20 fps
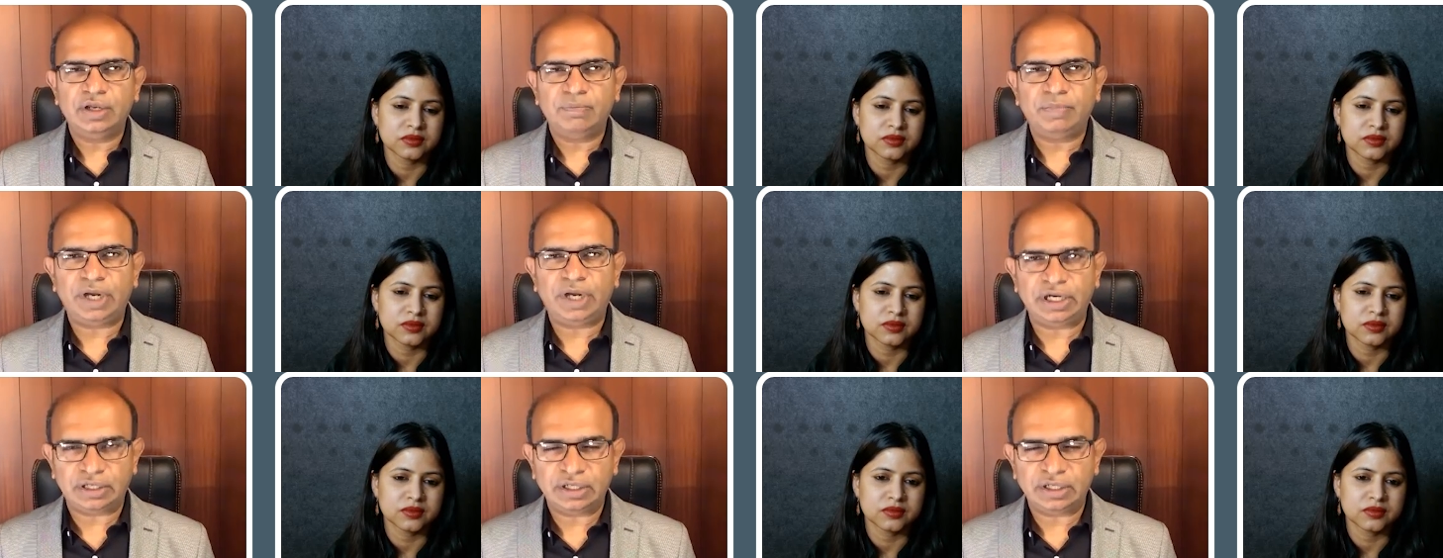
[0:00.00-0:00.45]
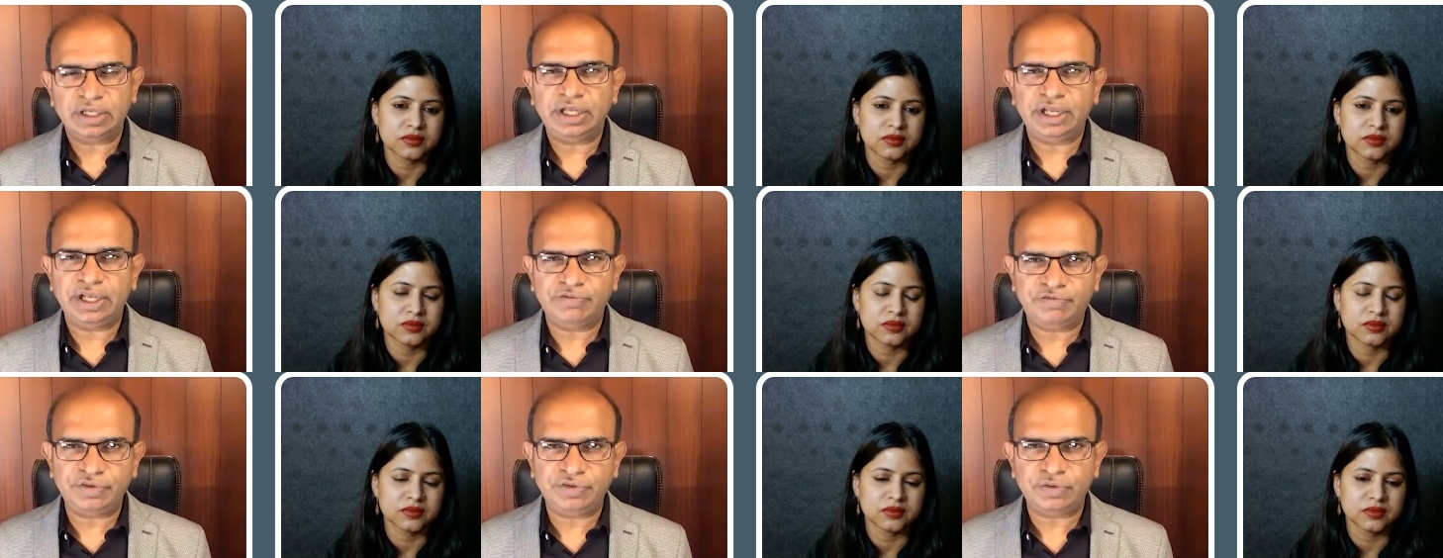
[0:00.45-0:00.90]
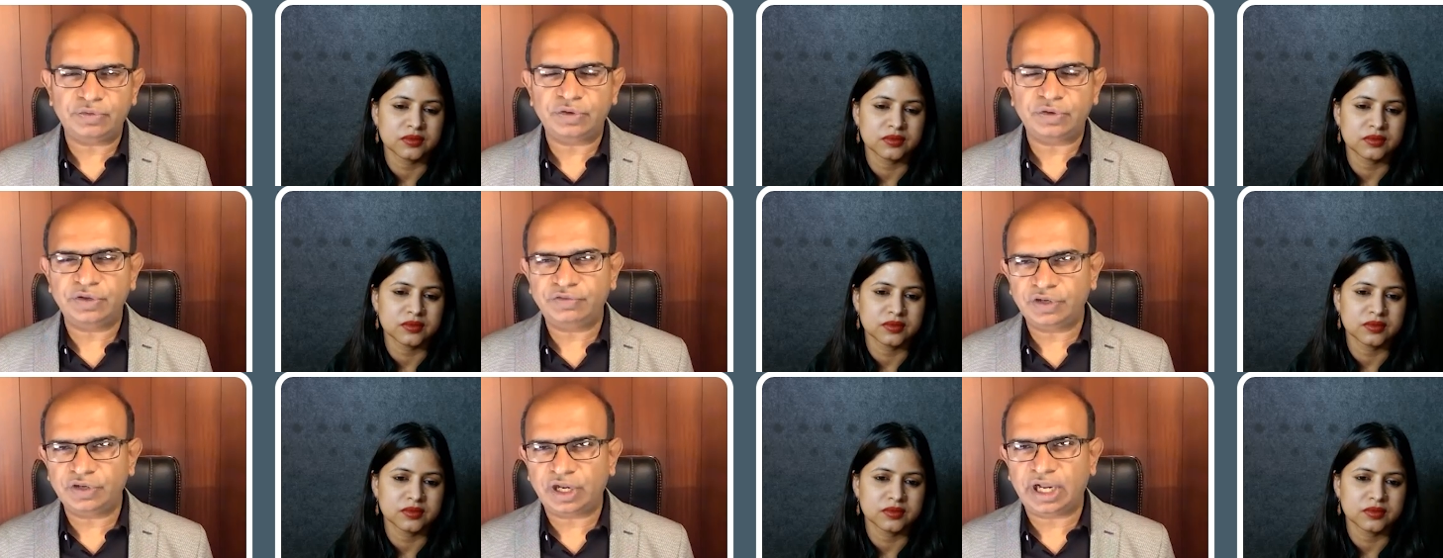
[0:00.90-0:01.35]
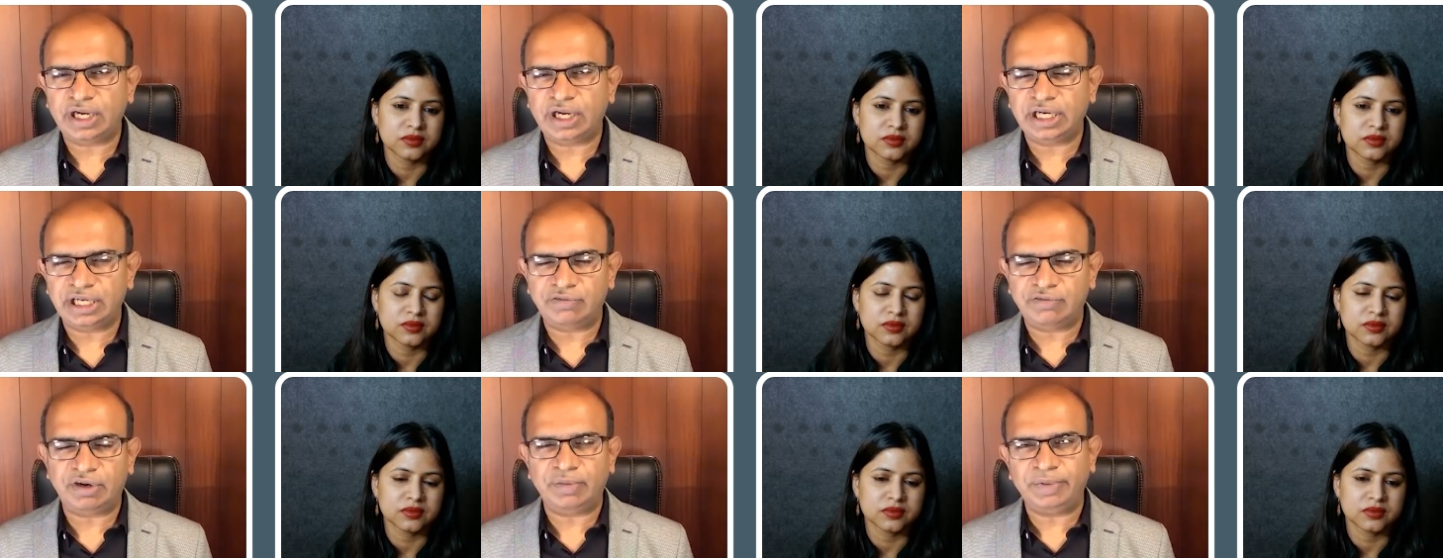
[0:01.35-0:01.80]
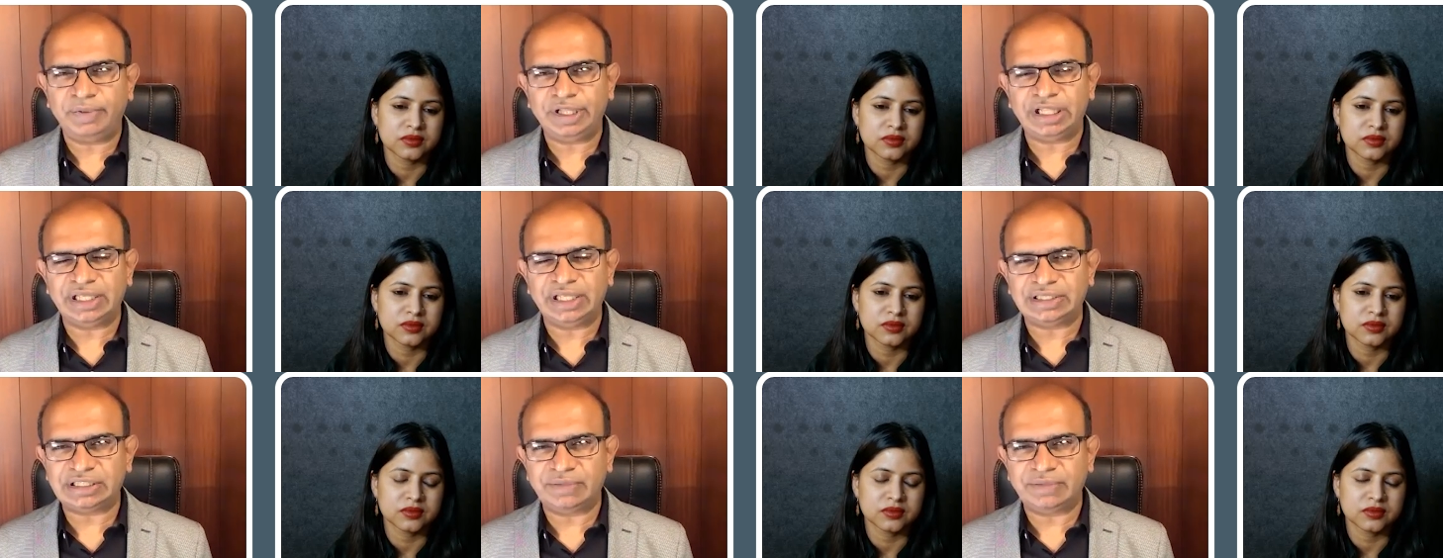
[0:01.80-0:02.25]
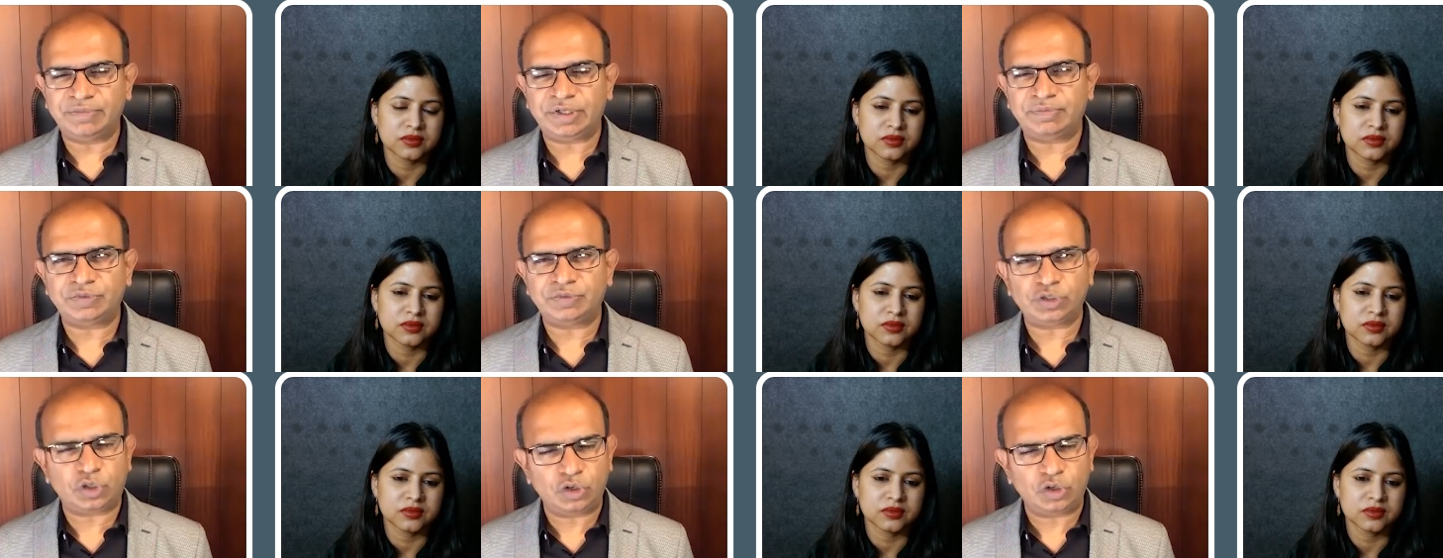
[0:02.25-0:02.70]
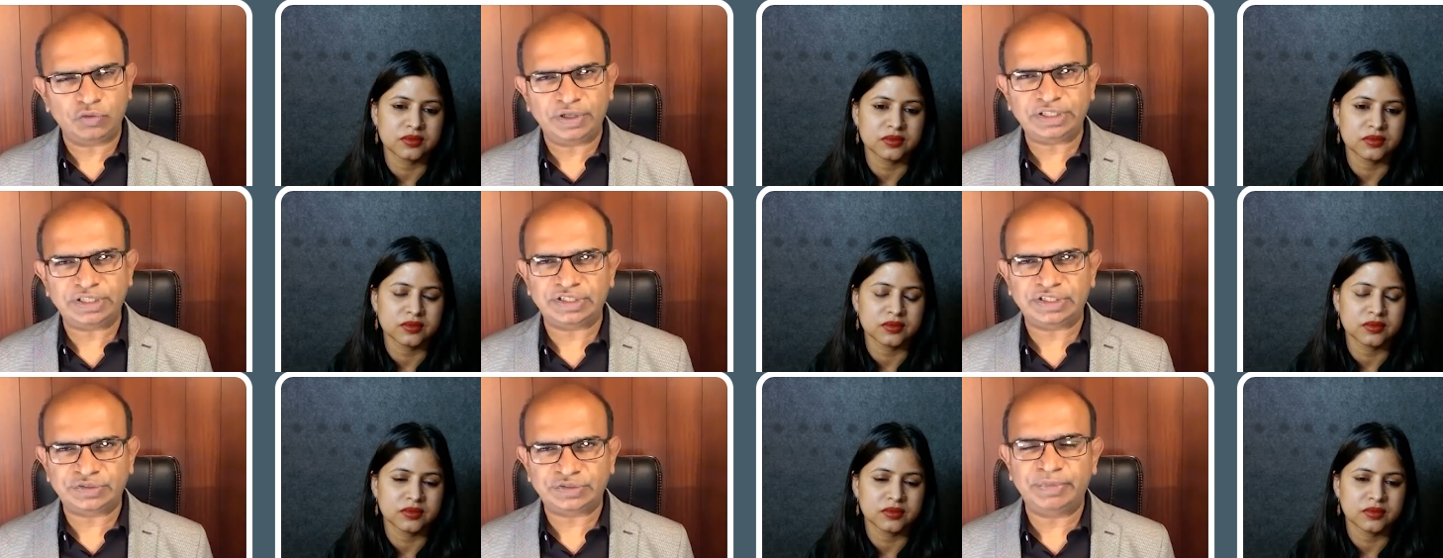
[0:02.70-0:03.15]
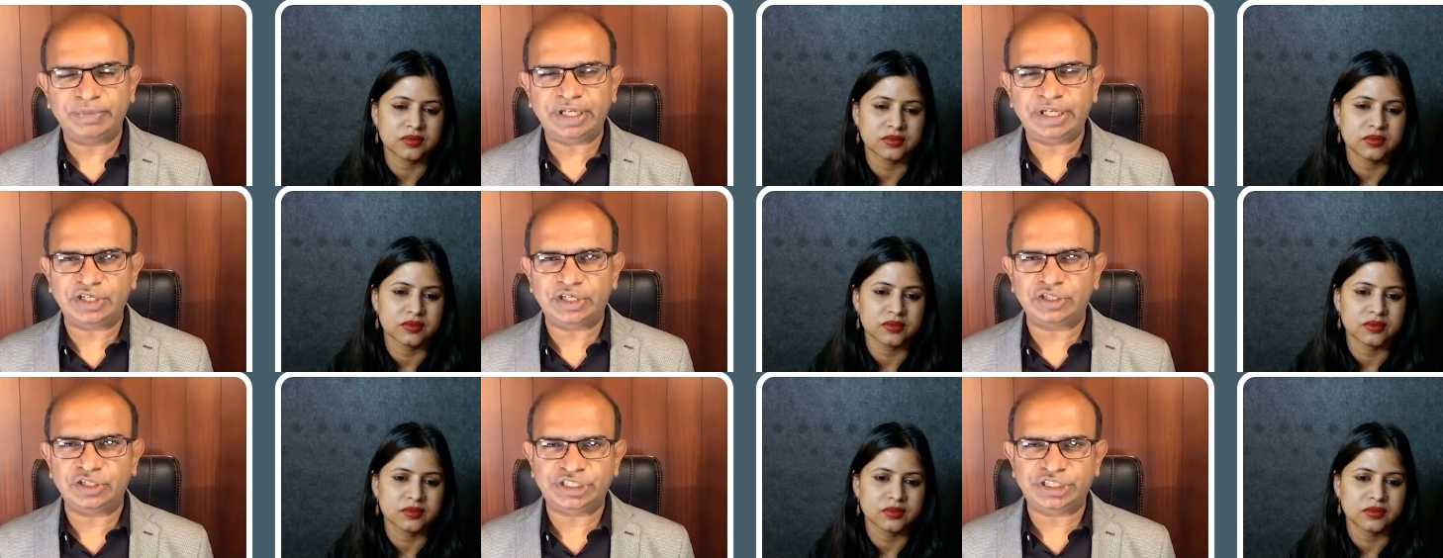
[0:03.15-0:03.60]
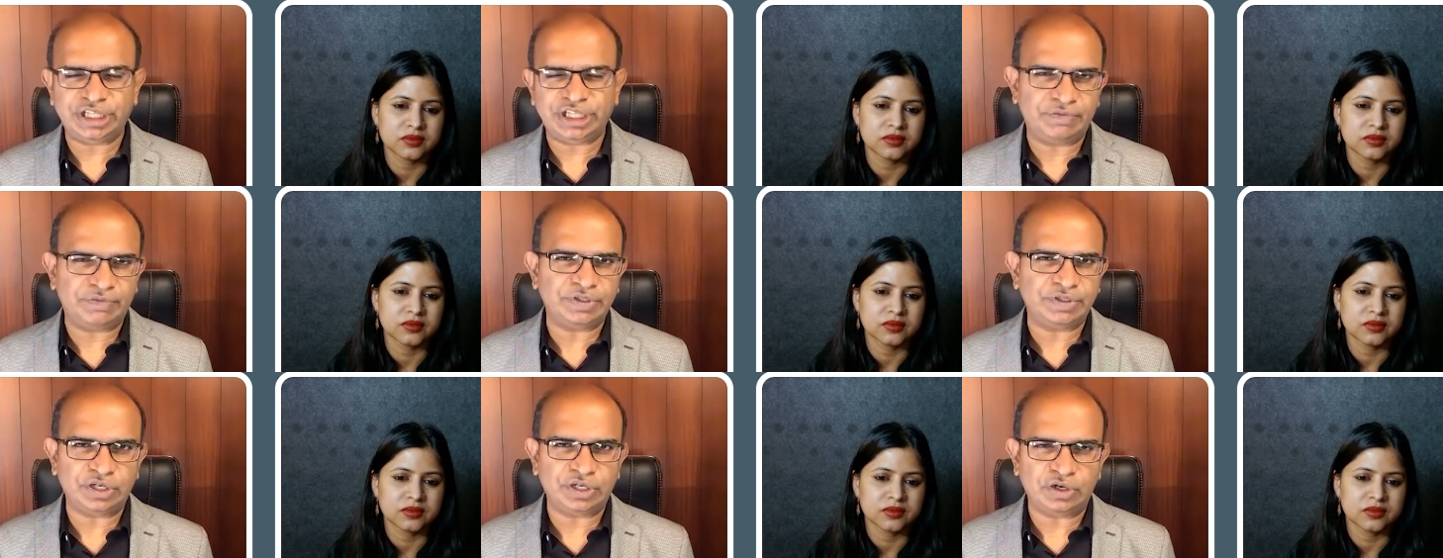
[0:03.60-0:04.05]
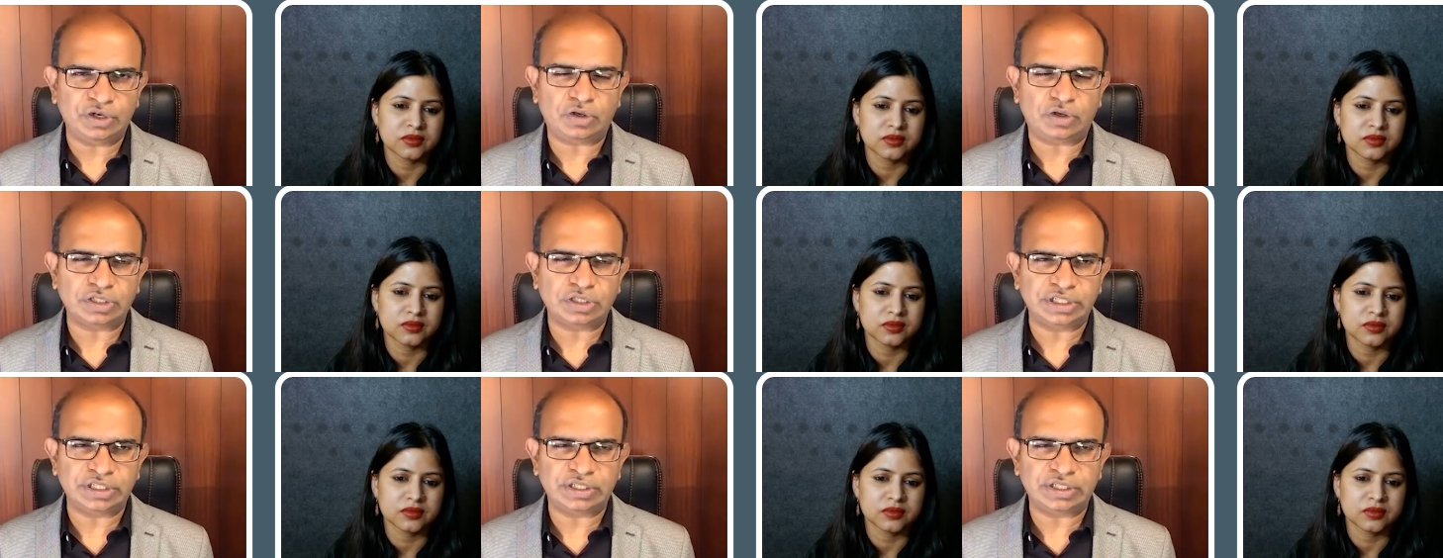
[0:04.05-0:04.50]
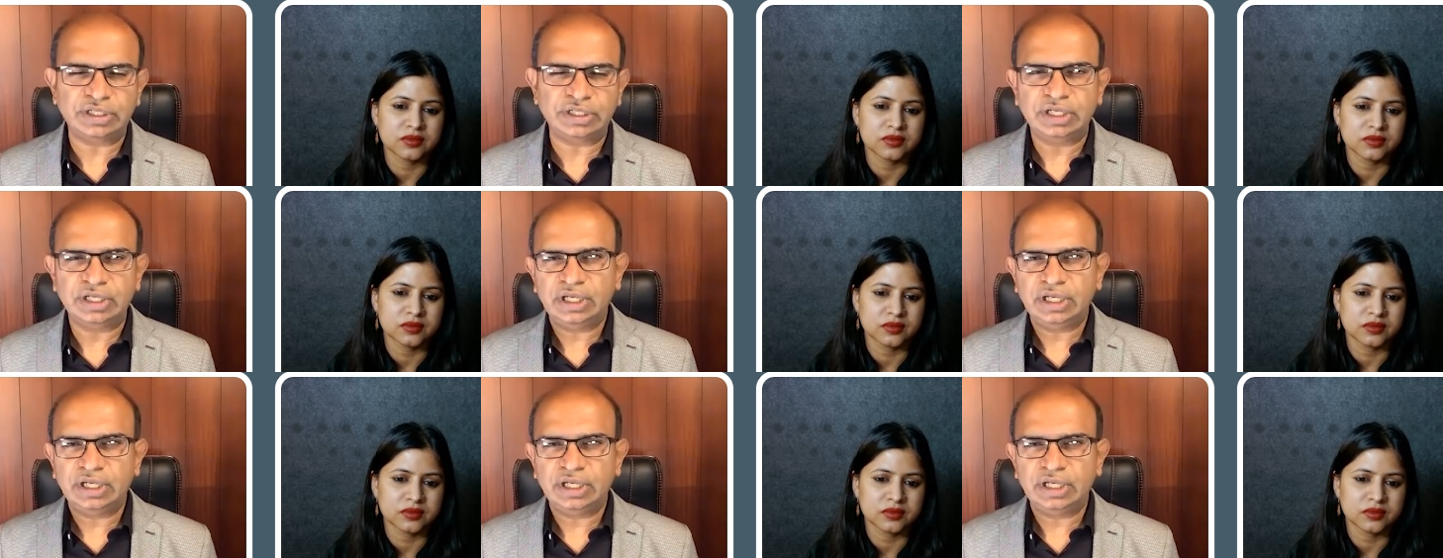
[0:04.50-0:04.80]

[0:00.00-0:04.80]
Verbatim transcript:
Speaker 1: But if you if you are developing these symptoms, always it's better to check with your doctor